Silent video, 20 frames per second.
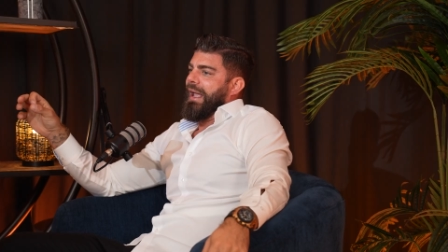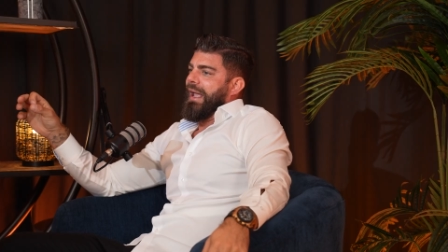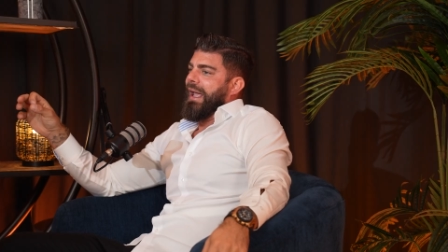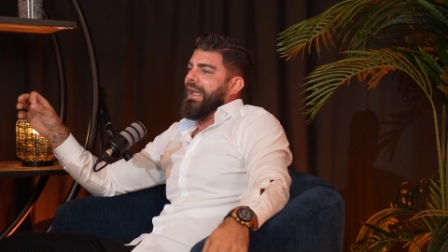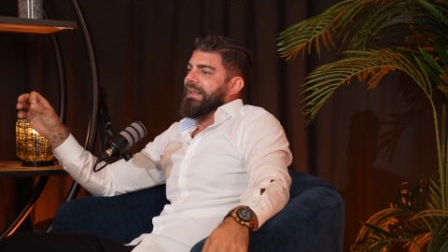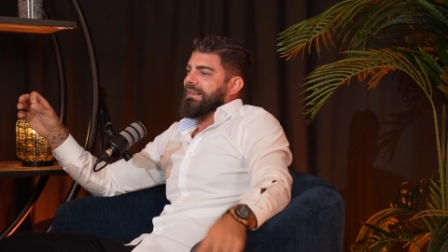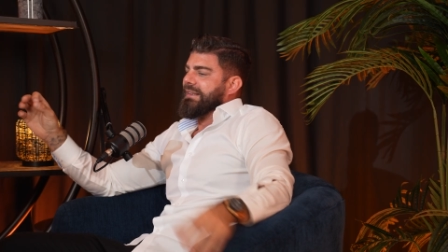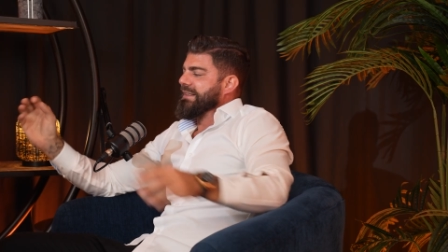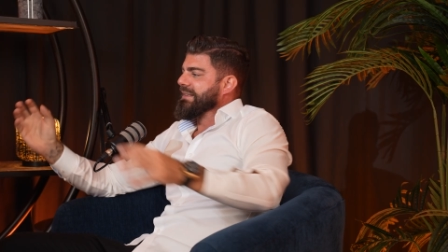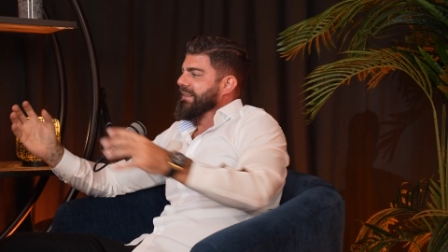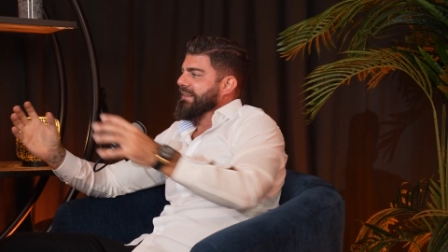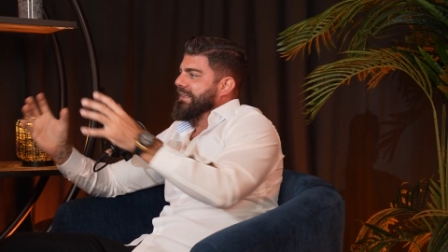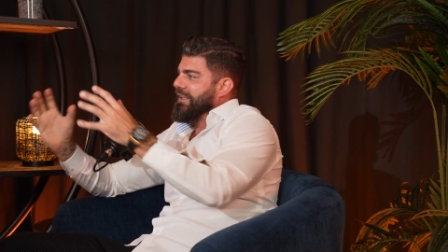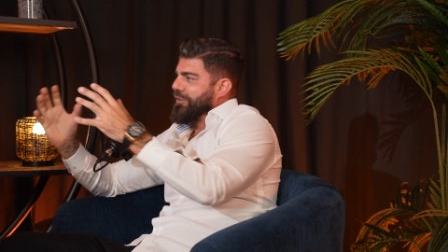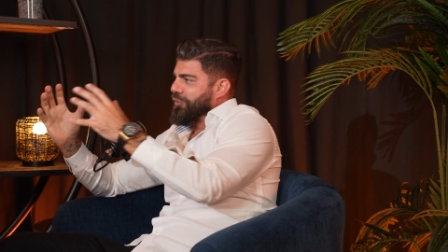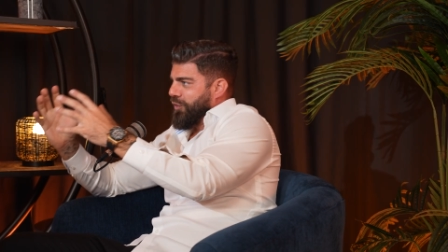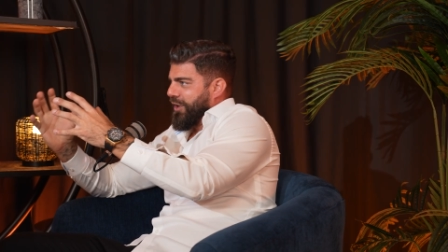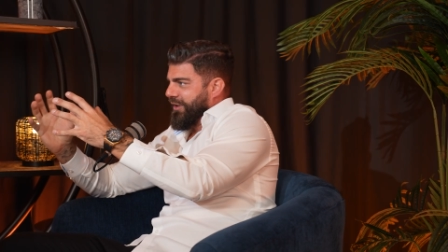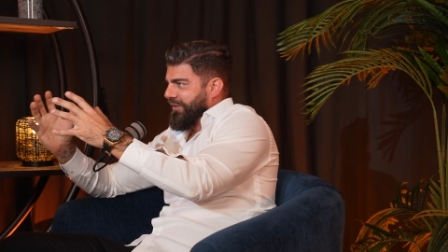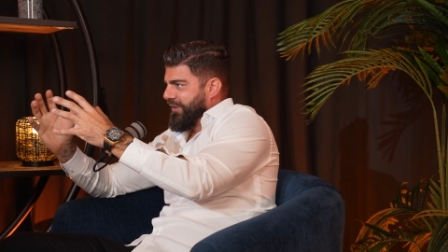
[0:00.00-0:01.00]
And this is the
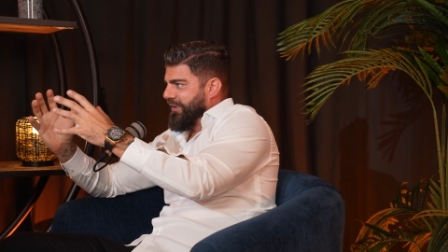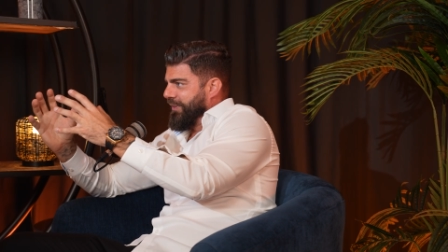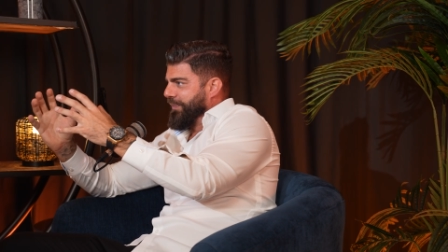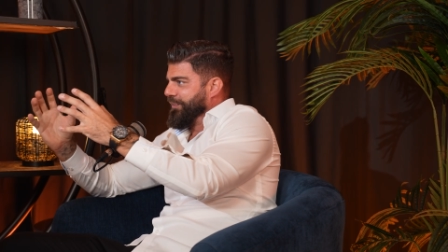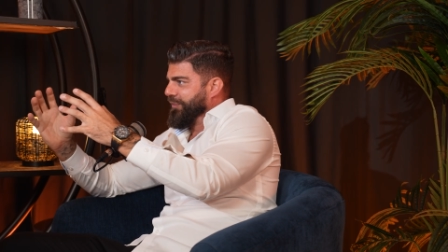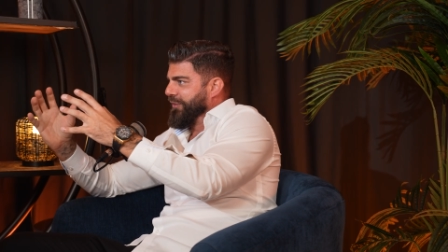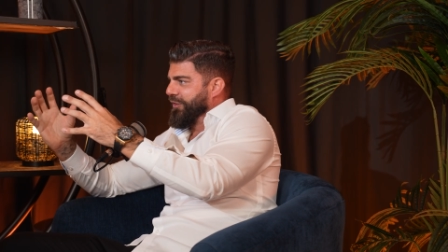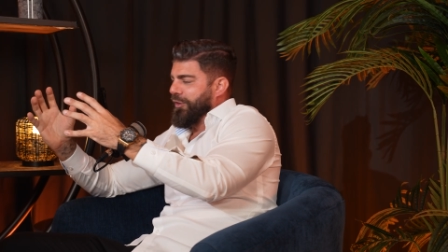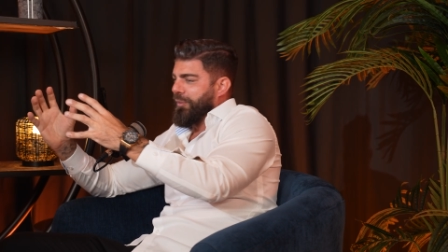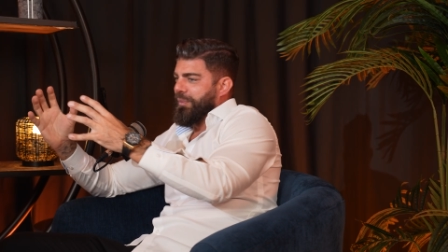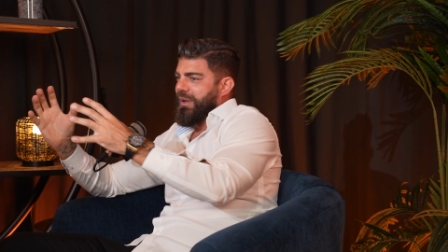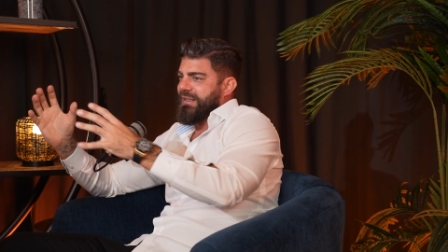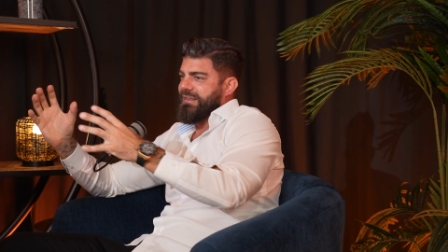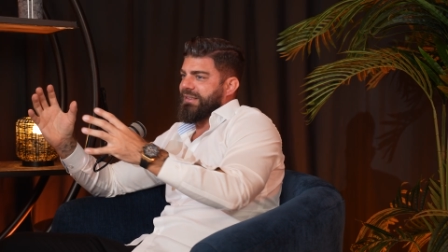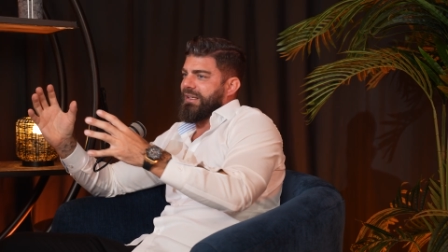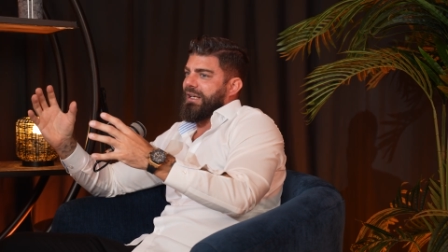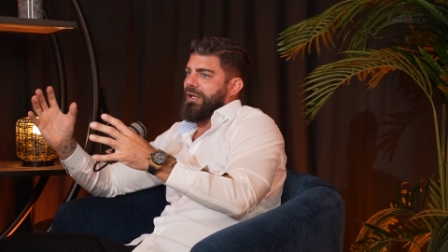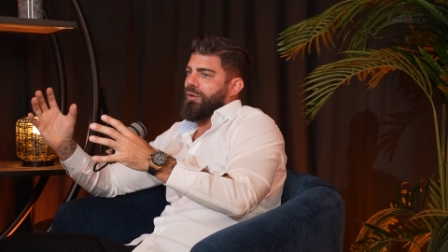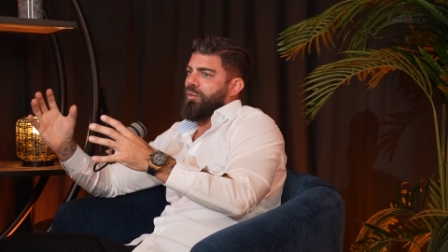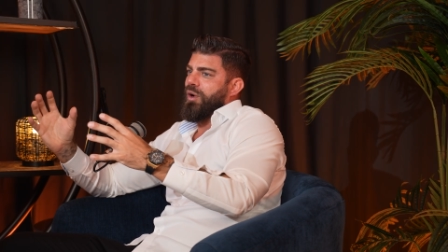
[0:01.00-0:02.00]
trust. So
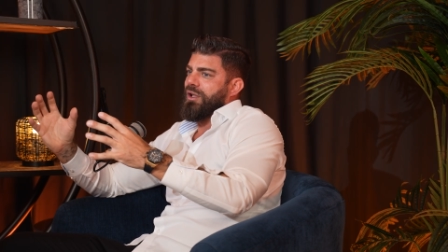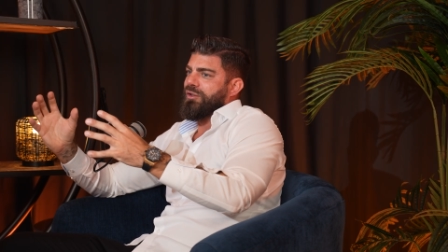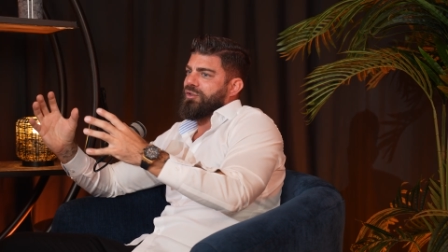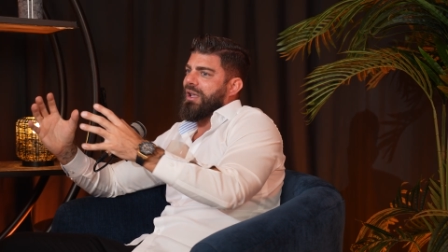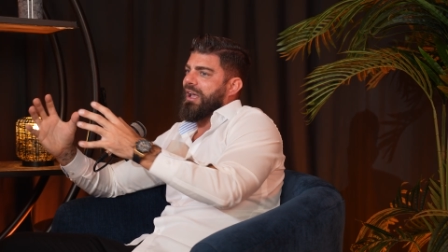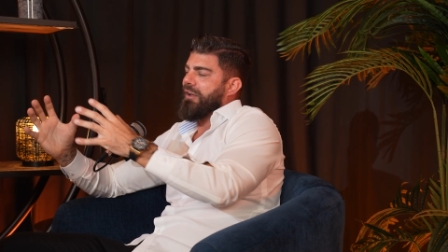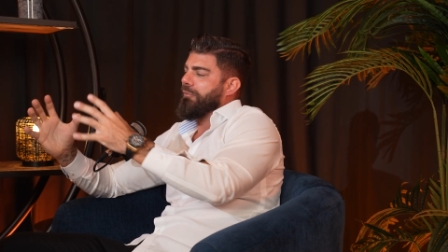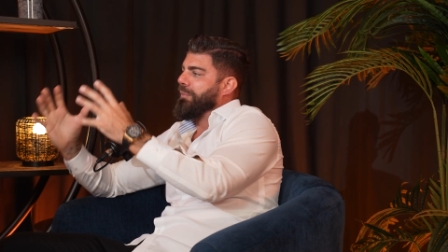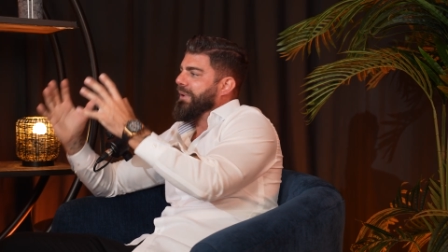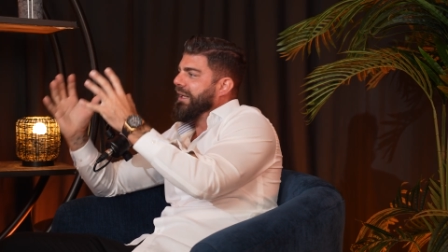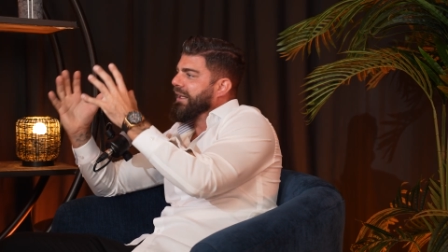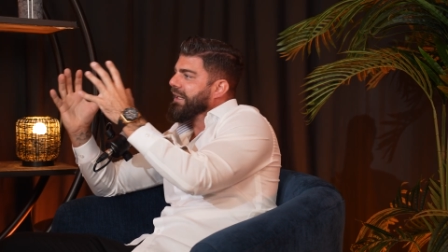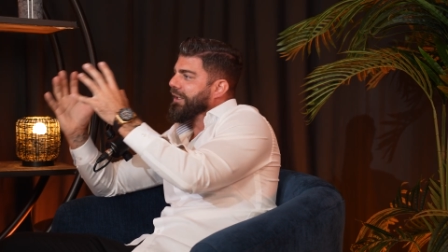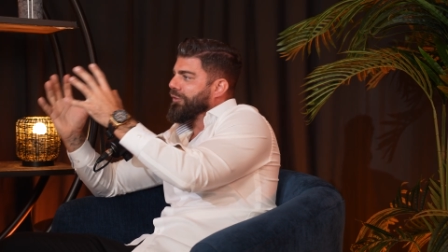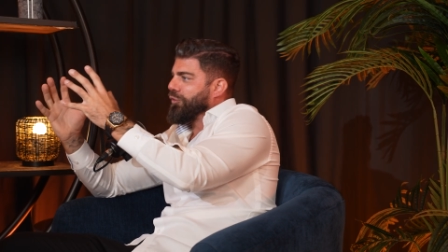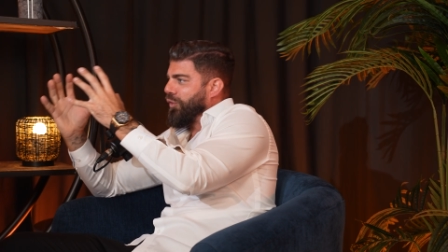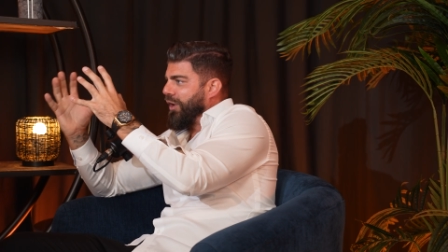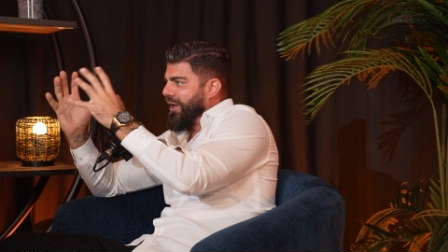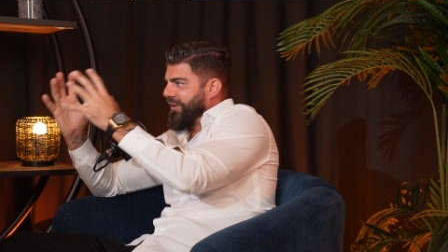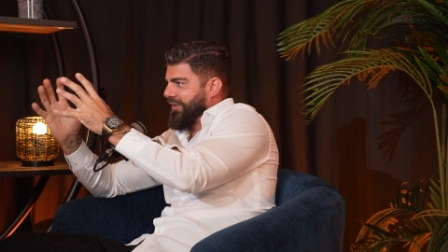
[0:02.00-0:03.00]
basically, once you have built the
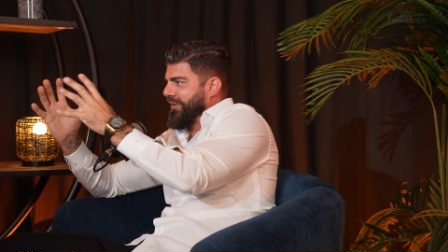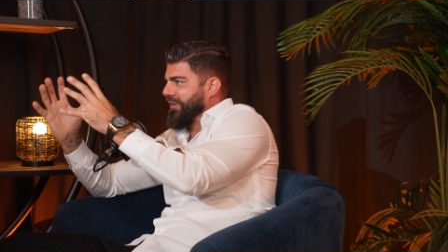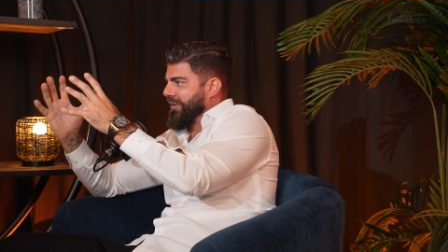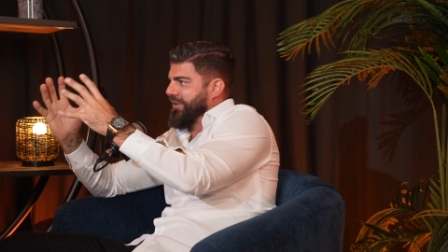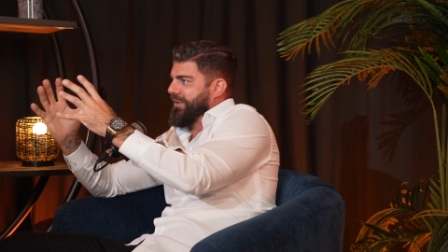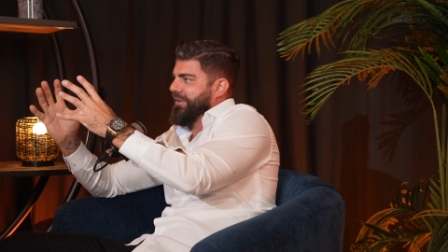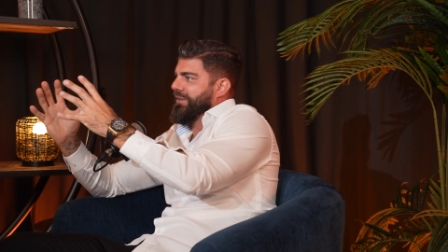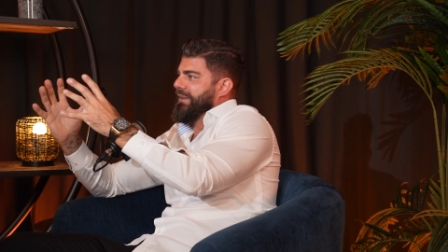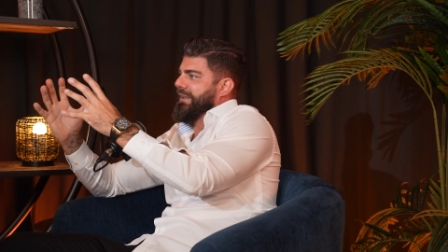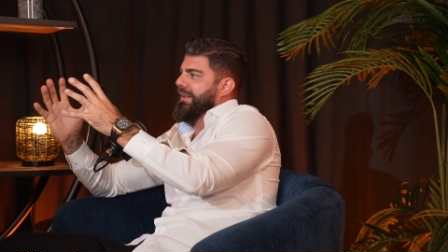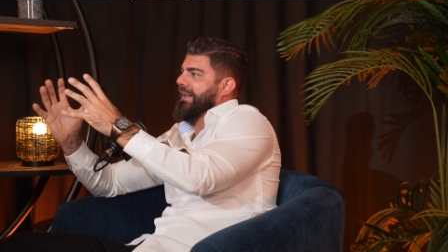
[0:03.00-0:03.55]
trust,